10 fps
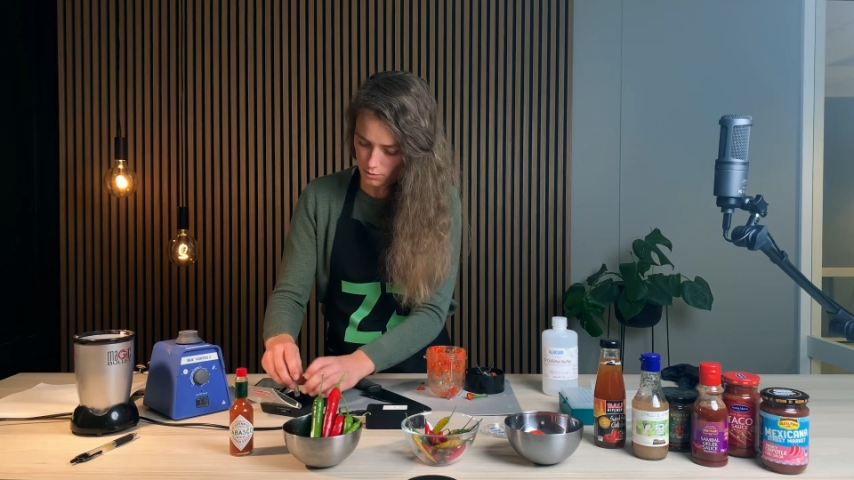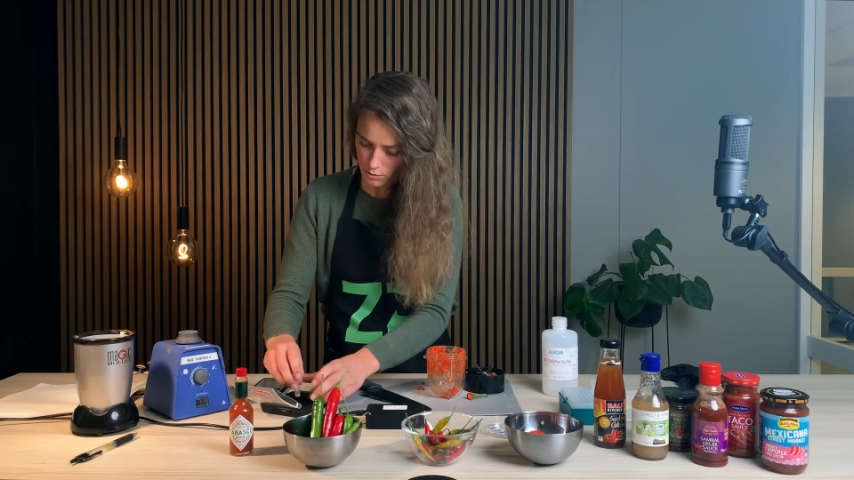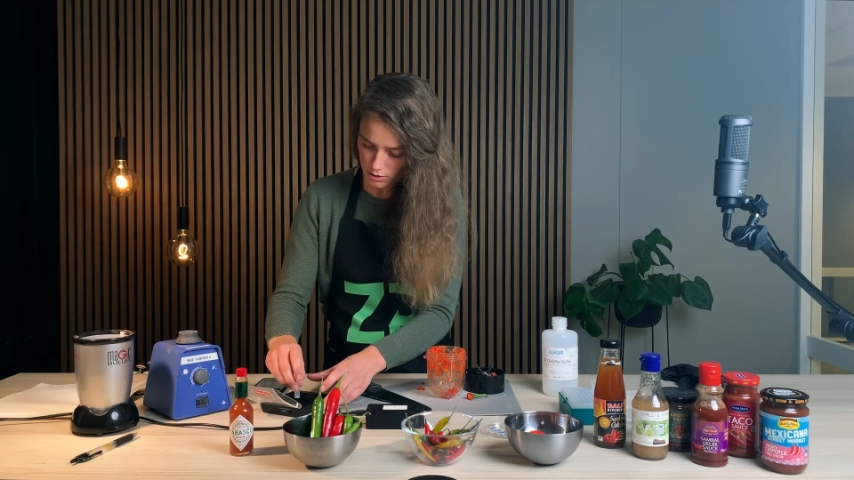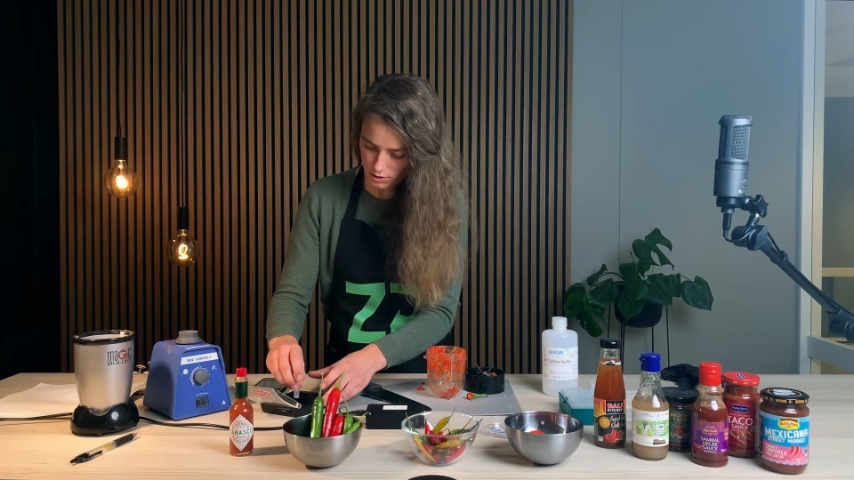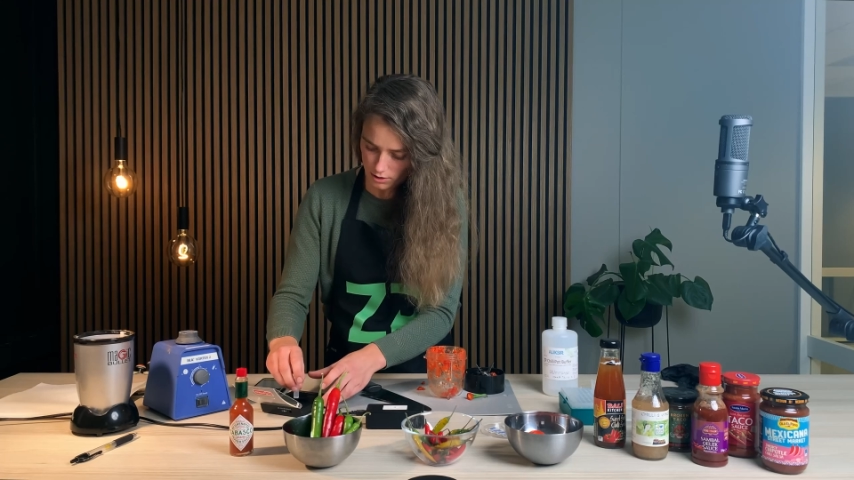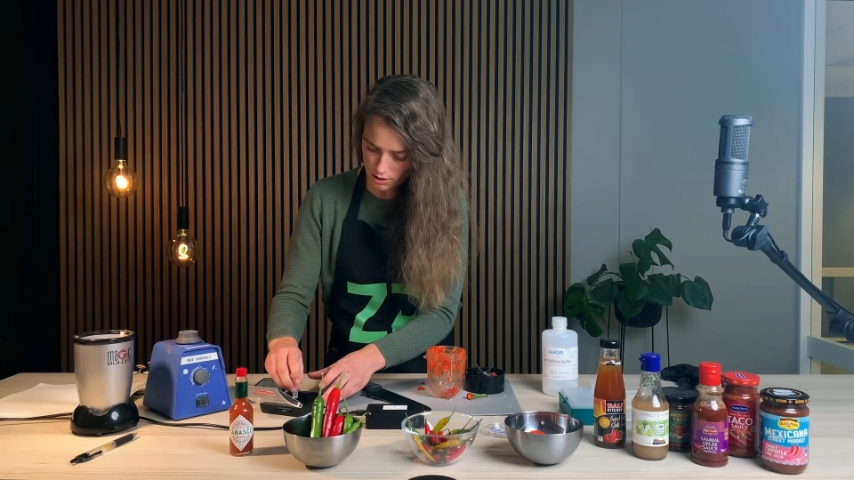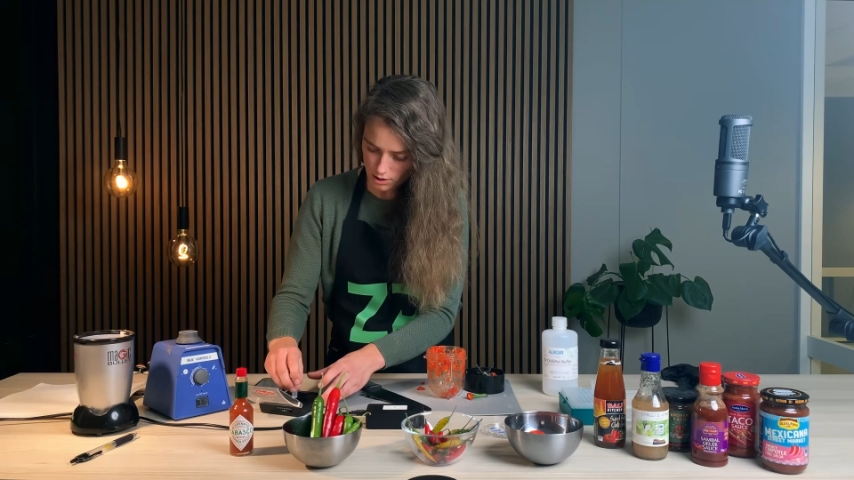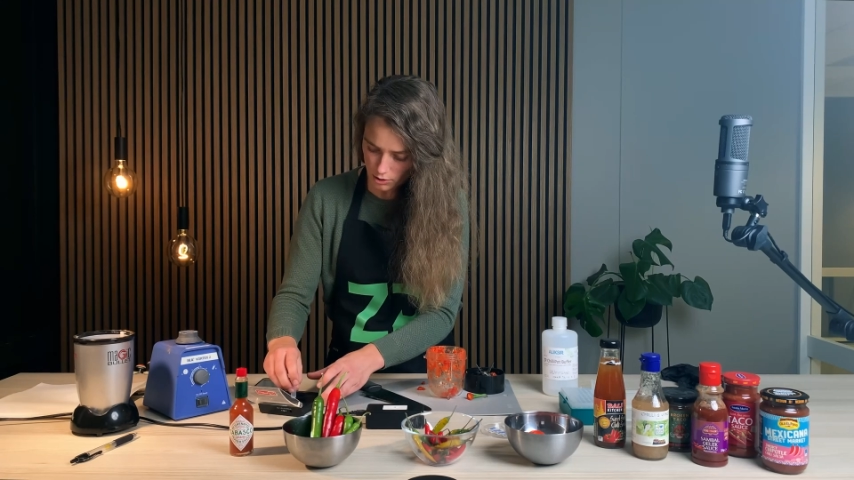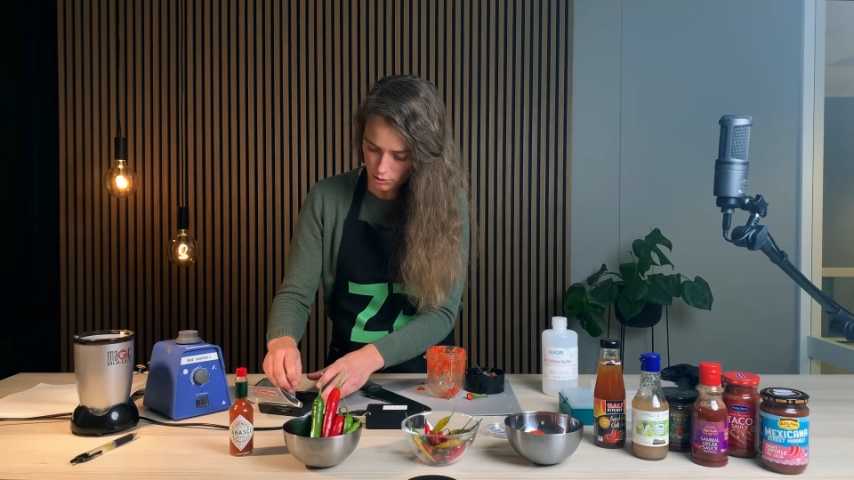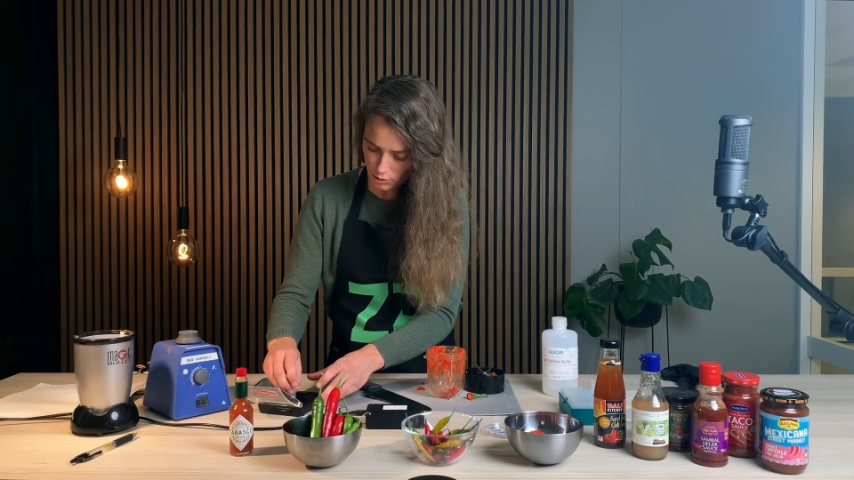will,
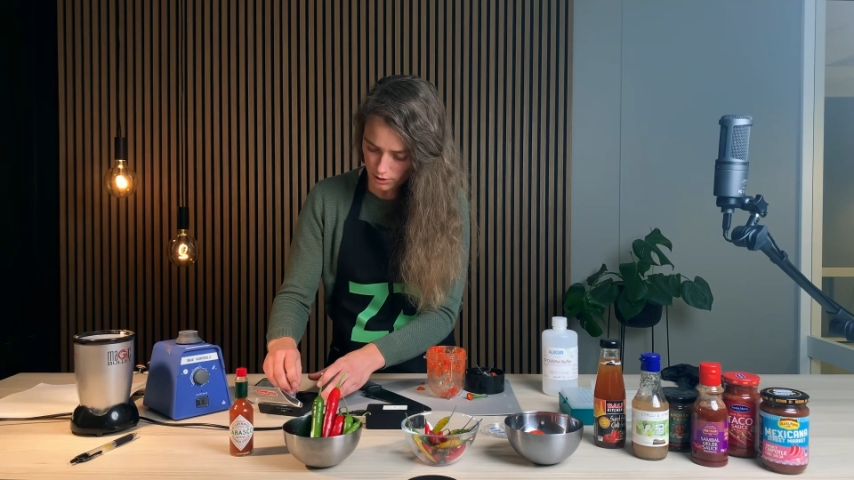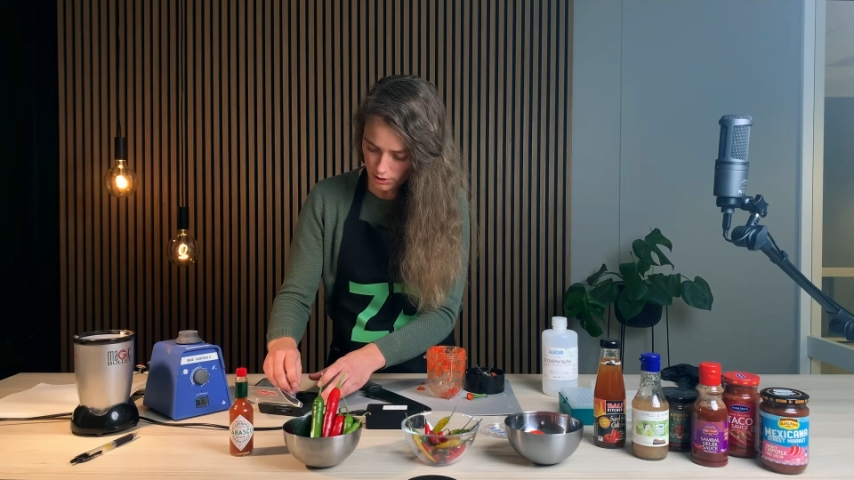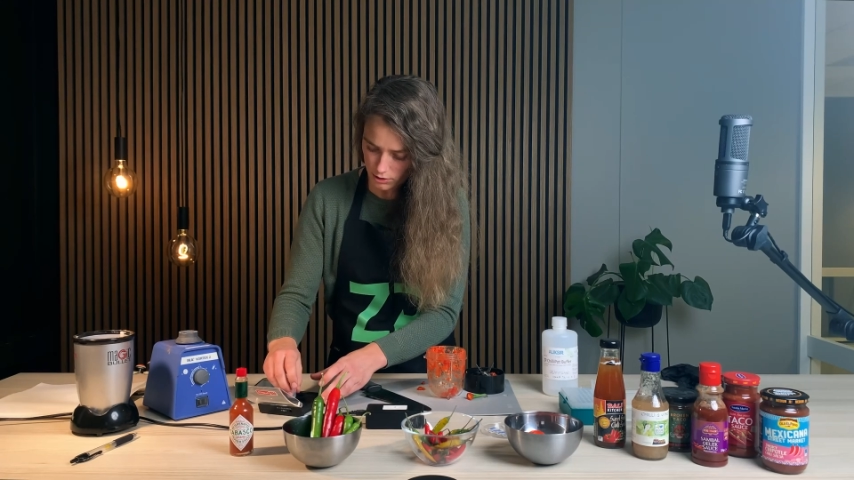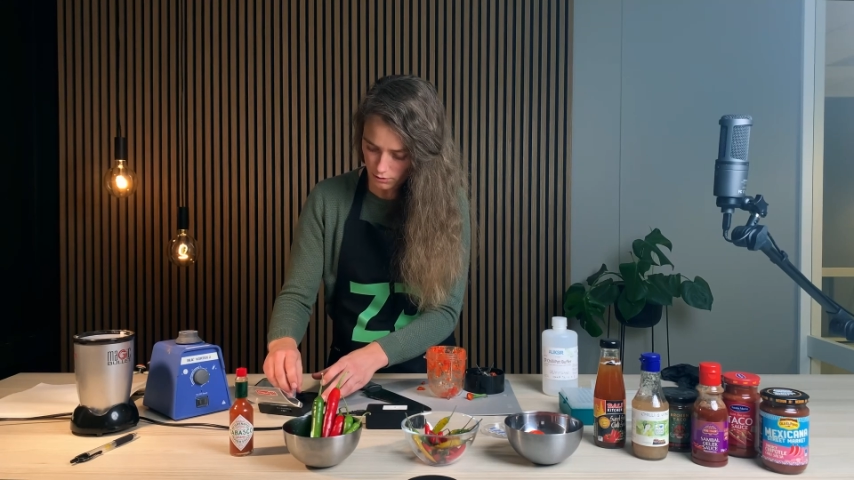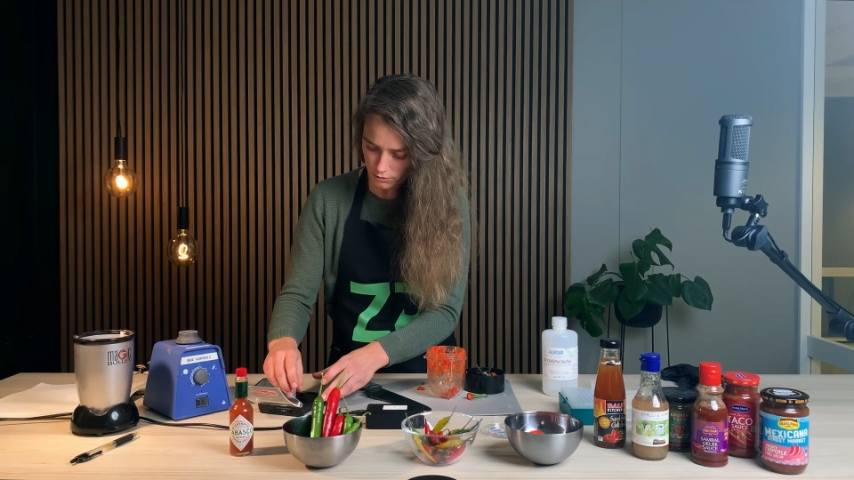according to the